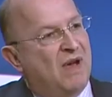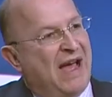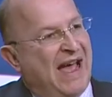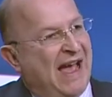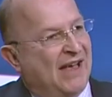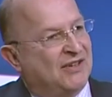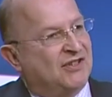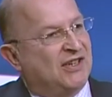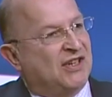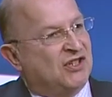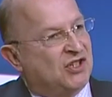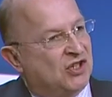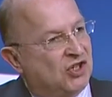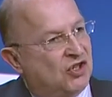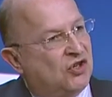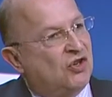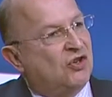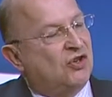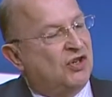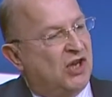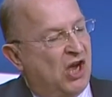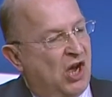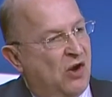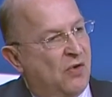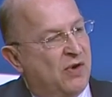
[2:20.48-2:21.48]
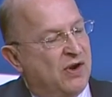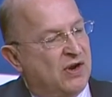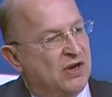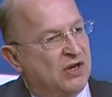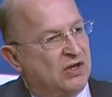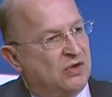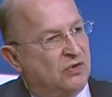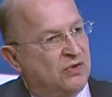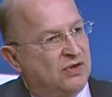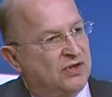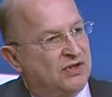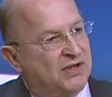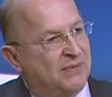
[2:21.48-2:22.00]
assets that could go
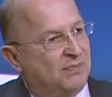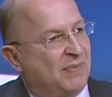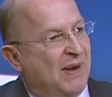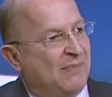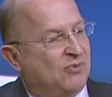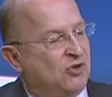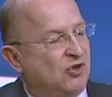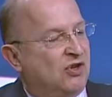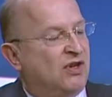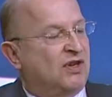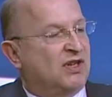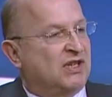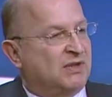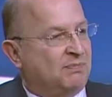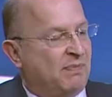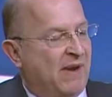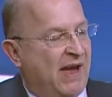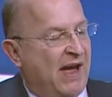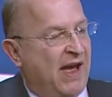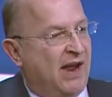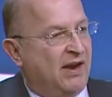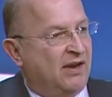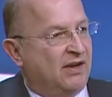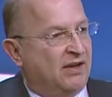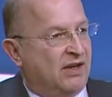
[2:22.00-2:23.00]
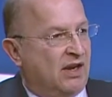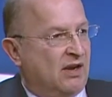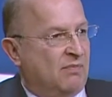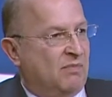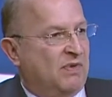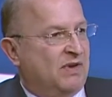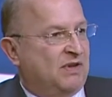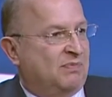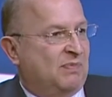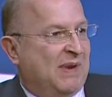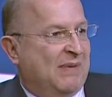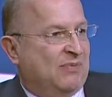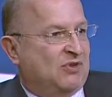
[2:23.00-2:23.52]
into a SIP. Perhaps you could expand,
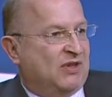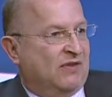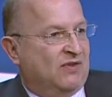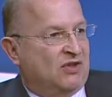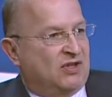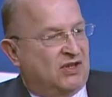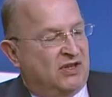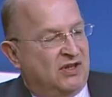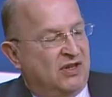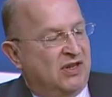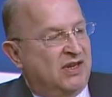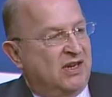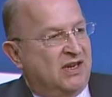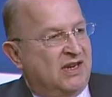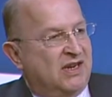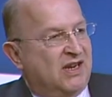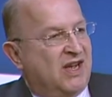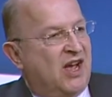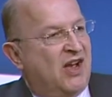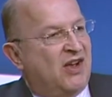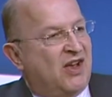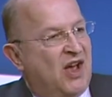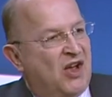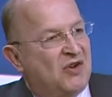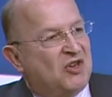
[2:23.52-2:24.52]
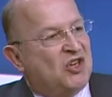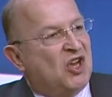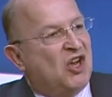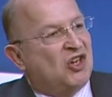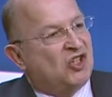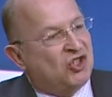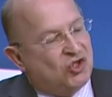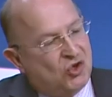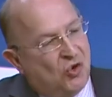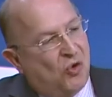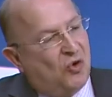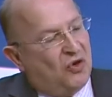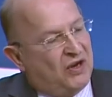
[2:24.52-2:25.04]
perhaps give us a
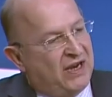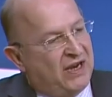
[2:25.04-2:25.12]
short